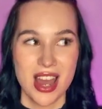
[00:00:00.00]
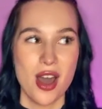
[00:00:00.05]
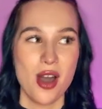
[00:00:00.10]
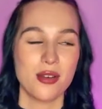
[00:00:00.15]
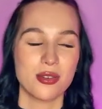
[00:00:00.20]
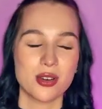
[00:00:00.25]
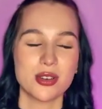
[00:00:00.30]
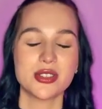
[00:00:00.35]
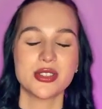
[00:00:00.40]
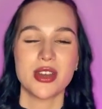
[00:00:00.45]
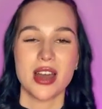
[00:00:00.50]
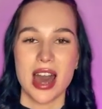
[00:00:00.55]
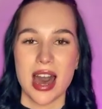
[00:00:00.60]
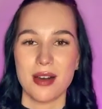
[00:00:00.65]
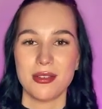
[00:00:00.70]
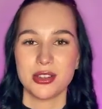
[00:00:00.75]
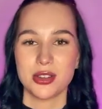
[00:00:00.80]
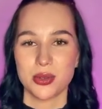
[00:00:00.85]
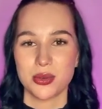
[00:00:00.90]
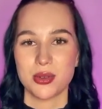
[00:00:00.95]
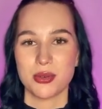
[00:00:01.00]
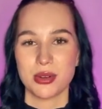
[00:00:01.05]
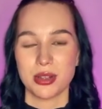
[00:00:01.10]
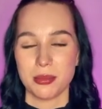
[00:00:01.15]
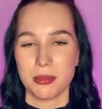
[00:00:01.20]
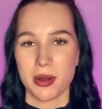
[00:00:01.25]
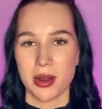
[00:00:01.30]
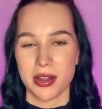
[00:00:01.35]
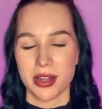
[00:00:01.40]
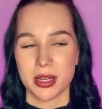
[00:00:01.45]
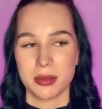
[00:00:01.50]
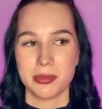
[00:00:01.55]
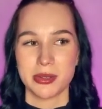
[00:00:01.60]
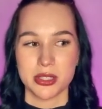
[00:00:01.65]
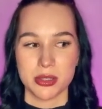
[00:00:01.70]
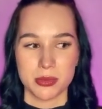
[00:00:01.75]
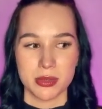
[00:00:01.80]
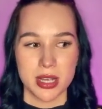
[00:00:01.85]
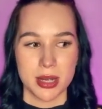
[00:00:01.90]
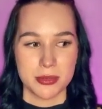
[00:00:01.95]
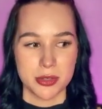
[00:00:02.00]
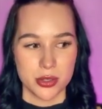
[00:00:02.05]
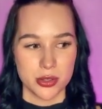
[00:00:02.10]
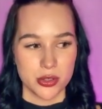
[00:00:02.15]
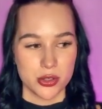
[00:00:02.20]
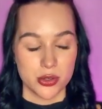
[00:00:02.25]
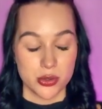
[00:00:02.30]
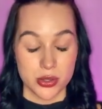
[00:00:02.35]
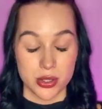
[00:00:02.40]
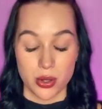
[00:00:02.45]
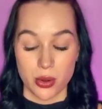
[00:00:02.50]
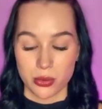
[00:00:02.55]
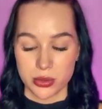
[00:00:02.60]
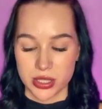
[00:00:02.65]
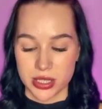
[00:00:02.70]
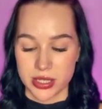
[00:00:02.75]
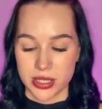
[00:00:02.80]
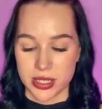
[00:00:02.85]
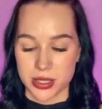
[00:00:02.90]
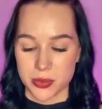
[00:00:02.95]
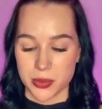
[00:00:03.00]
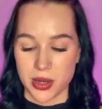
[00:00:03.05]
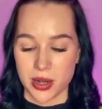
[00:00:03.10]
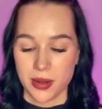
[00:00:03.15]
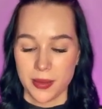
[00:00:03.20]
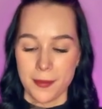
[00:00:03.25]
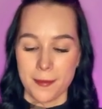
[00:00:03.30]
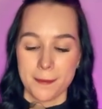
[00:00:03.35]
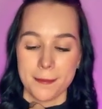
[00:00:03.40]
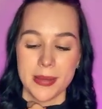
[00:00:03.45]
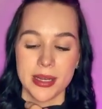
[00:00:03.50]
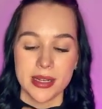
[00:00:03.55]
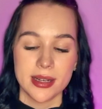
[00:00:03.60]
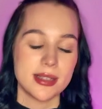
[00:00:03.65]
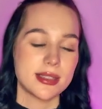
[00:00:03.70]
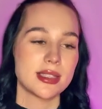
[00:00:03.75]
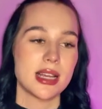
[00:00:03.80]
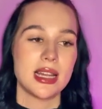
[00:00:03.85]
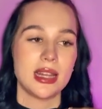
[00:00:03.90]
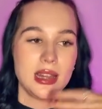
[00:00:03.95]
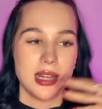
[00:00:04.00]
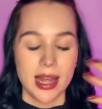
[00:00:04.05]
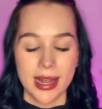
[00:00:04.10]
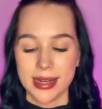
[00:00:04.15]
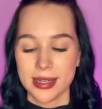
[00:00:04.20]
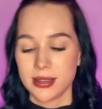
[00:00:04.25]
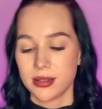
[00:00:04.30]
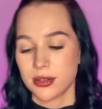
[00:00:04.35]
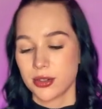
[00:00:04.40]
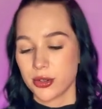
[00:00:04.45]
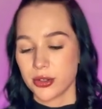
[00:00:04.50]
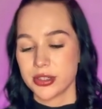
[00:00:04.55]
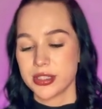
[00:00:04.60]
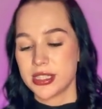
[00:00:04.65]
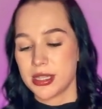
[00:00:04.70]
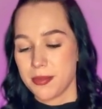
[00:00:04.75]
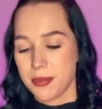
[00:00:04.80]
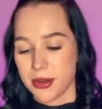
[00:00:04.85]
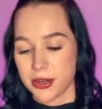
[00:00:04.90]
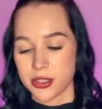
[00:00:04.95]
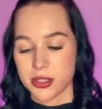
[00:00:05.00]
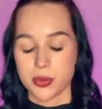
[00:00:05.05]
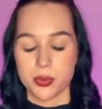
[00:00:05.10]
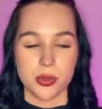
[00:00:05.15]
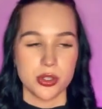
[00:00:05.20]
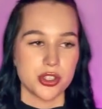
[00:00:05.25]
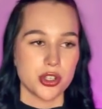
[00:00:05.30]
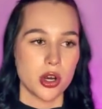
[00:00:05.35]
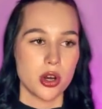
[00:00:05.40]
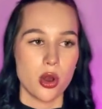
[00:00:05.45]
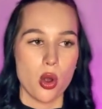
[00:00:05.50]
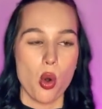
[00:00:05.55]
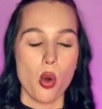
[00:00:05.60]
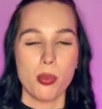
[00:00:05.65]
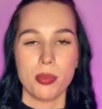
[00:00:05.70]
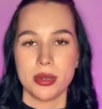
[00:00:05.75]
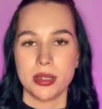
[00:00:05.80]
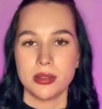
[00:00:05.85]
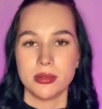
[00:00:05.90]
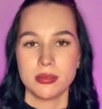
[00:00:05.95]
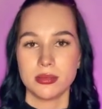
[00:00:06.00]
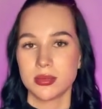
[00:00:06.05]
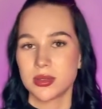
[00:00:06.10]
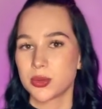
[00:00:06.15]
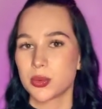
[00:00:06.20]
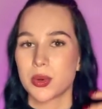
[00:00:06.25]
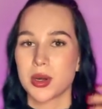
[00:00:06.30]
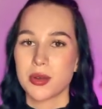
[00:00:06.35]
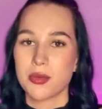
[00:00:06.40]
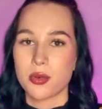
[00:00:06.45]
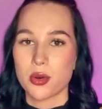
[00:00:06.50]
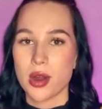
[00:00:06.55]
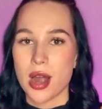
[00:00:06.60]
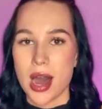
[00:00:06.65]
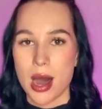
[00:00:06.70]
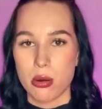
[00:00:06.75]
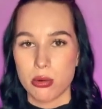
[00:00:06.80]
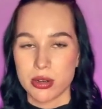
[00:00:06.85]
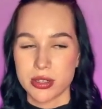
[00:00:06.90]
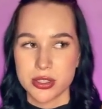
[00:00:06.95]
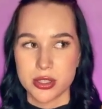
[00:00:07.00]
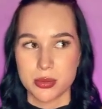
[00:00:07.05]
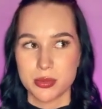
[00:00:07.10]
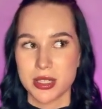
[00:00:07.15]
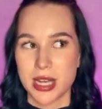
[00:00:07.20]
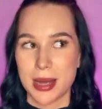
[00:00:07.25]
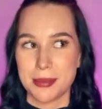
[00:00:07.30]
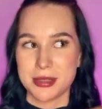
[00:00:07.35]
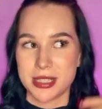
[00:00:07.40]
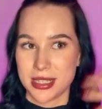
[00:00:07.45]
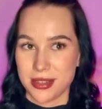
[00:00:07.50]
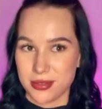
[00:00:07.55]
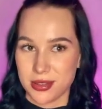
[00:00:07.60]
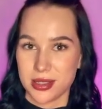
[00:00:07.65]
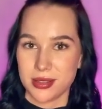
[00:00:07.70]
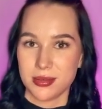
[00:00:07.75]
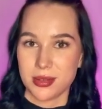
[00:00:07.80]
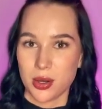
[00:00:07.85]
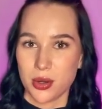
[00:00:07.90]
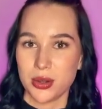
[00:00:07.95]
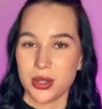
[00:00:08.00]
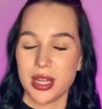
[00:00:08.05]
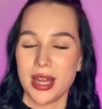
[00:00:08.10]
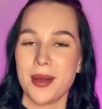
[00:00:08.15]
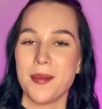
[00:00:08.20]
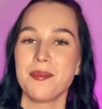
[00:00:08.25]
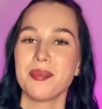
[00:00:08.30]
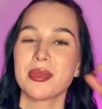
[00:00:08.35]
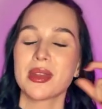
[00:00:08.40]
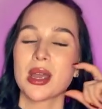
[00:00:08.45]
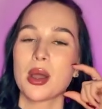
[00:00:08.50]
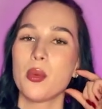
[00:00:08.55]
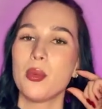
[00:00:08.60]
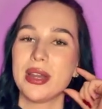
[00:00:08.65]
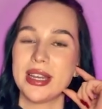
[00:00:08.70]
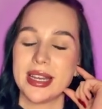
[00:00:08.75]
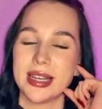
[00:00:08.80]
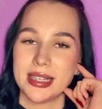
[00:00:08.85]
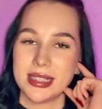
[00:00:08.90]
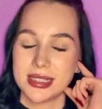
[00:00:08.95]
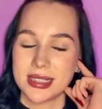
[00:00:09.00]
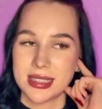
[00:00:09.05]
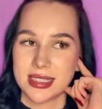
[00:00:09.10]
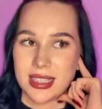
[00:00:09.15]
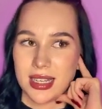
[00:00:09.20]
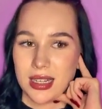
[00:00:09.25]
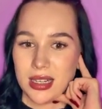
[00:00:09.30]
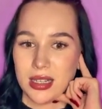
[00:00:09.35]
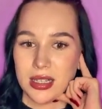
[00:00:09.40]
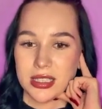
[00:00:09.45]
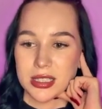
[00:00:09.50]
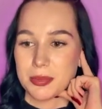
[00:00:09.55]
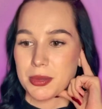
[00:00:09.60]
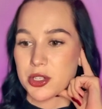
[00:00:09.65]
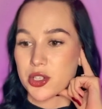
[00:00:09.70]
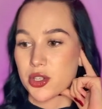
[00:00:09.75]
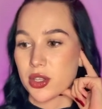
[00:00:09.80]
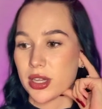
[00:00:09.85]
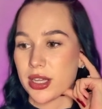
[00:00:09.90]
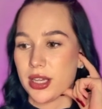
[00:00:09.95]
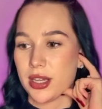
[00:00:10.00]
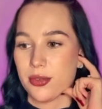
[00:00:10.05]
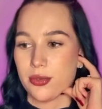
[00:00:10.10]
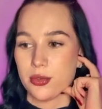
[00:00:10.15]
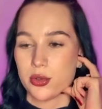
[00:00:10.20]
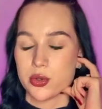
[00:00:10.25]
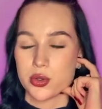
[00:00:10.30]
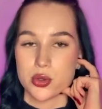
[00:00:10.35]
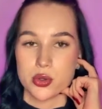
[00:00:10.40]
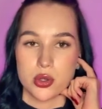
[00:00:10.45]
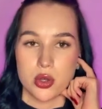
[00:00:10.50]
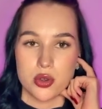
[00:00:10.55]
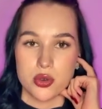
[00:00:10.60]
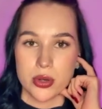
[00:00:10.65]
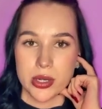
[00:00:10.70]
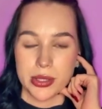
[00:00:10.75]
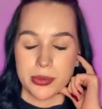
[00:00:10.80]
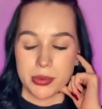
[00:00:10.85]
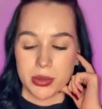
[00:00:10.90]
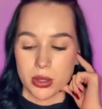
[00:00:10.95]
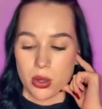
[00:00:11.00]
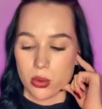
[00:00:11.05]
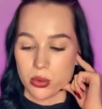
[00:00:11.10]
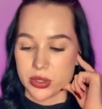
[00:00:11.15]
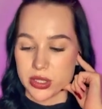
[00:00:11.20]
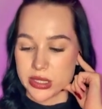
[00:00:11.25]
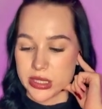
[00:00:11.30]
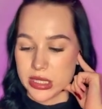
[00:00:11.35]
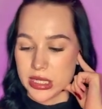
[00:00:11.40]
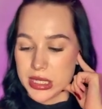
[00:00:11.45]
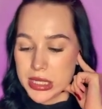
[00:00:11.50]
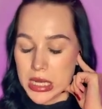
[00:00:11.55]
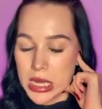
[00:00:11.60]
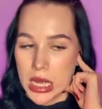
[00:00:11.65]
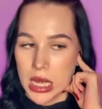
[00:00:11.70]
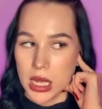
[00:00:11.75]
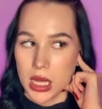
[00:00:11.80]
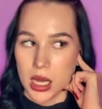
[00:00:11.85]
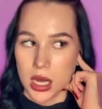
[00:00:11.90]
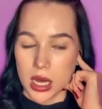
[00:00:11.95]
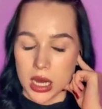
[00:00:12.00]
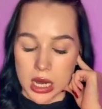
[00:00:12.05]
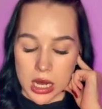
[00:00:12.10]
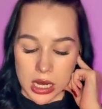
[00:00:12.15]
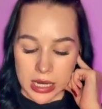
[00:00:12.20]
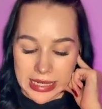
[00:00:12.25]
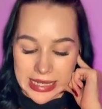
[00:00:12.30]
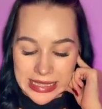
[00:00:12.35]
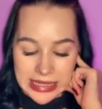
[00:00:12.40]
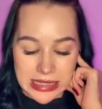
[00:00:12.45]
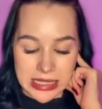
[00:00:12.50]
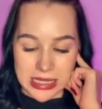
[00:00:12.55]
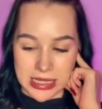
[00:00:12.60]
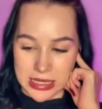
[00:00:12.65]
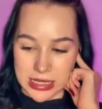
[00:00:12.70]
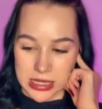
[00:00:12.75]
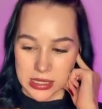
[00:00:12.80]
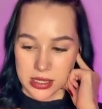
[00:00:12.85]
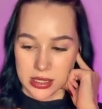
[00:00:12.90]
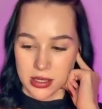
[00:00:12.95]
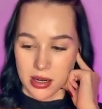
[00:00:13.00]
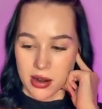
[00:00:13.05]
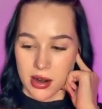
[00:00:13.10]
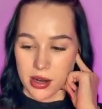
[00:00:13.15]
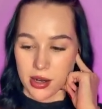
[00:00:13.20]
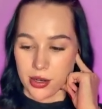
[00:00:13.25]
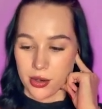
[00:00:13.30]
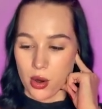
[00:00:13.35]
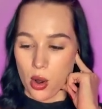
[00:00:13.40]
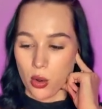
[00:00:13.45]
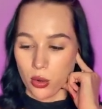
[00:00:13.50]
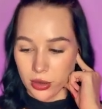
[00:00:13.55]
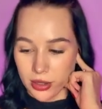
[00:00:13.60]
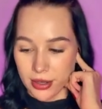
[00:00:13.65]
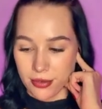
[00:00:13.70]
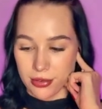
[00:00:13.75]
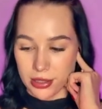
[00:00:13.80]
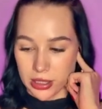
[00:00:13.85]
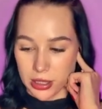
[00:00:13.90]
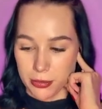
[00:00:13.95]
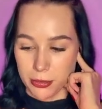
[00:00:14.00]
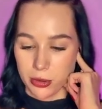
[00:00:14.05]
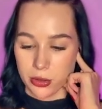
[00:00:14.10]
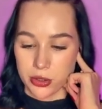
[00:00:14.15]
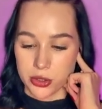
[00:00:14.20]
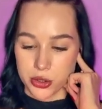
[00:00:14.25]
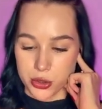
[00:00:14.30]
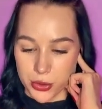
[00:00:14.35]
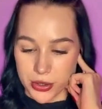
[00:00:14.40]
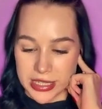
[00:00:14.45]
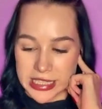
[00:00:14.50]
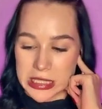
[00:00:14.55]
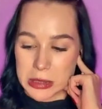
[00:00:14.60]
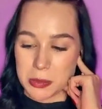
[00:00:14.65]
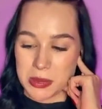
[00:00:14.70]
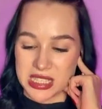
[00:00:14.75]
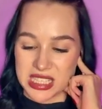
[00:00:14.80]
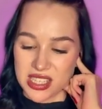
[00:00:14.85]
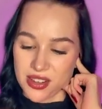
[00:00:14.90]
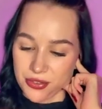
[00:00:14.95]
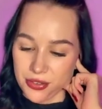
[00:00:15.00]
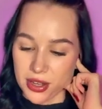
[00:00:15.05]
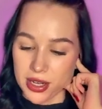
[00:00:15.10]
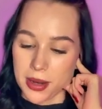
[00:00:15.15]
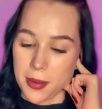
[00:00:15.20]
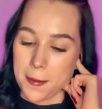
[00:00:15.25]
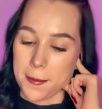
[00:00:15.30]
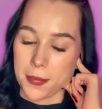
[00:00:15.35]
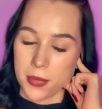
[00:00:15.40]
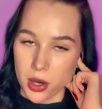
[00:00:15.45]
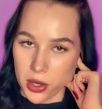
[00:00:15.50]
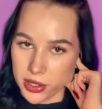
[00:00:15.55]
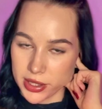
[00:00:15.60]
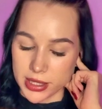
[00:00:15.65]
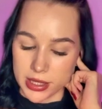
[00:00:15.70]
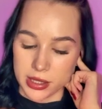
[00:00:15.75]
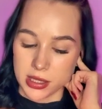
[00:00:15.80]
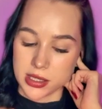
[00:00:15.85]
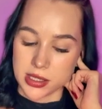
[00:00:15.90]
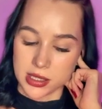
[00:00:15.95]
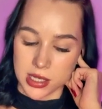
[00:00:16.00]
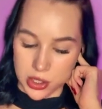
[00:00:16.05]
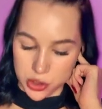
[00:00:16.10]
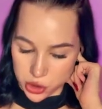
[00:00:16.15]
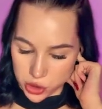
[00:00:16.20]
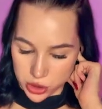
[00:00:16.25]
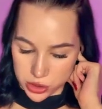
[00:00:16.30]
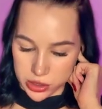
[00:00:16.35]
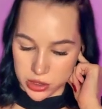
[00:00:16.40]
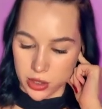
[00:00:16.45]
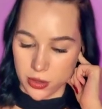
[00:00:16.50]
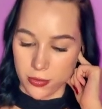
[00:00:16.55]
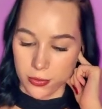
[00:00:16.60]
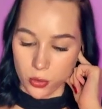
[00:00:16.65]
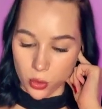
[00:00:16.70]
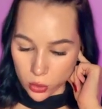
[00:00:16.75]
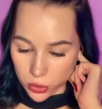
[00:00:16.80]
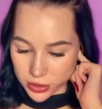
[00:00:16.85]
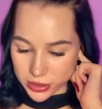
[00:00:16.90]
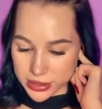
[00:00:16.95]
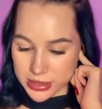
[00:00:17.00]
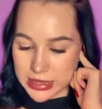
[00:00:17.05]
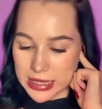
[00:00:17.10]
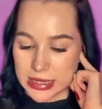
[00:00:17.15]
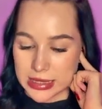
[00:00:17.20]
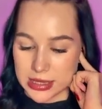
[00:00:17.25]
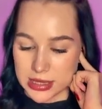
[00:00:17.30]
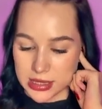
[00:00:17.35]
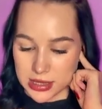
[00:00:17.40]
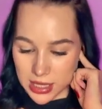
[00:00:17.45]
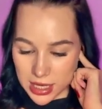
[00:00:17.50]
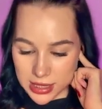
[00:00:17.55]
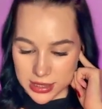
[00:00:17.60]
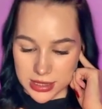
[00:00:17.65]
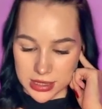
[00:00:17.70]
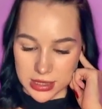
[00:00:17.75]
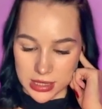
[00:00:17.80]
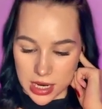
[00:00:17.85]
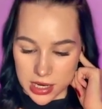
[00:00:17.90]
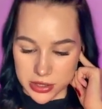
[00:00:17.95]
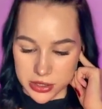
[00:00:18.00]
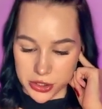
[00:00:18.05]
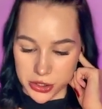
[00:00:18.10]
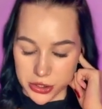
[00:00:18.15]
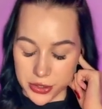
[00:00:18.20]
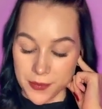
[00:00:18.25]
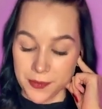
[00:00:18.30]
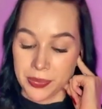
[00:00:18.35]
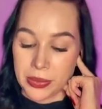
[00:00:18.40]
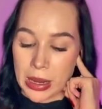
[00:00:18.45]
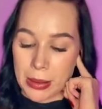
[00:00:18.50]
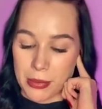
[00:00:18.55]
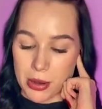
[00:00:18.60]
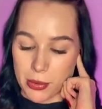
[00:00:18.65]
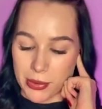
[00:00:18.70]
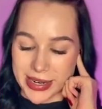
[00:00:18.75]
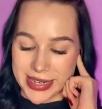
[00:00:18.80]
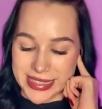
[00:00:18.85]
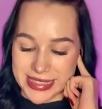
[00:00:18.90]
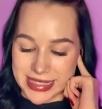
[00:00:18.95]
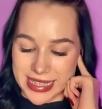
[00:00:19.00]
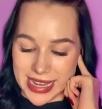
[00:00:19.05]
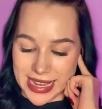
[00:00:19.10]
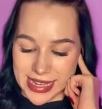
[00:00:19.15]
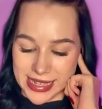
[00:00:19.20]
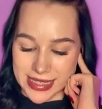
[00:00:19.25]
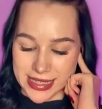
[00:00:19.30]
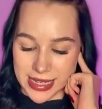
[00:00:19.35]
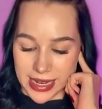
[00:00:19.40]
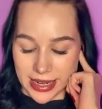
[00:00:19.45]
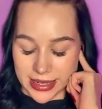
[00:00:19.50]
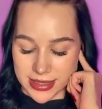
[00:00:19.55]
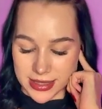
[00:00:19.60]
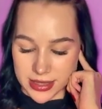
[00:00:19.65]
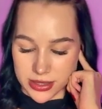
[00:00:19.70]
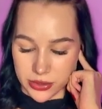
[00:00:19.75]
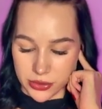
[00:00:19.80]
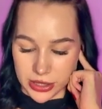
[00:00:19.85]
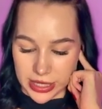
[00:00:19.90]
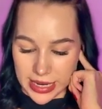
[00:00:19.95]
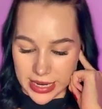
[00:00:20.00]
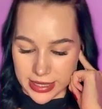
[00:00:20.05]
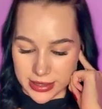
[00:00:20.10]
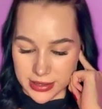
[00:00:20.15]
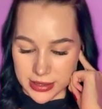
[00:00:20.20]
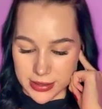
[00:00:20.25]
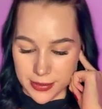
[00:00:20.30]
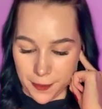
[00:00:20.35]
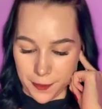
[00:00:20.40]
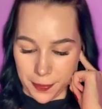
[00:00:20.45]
Of course, you have it in the real market, but sometimes you can choose the OTC as well. Because unlike currency pairs, which are open 24 hours, sometimes even on the weekends, especially if you choose to trade with OTC, indices are only available during specific market sessions. And of course, it's not good. By the way, it's 8 seconds till the end.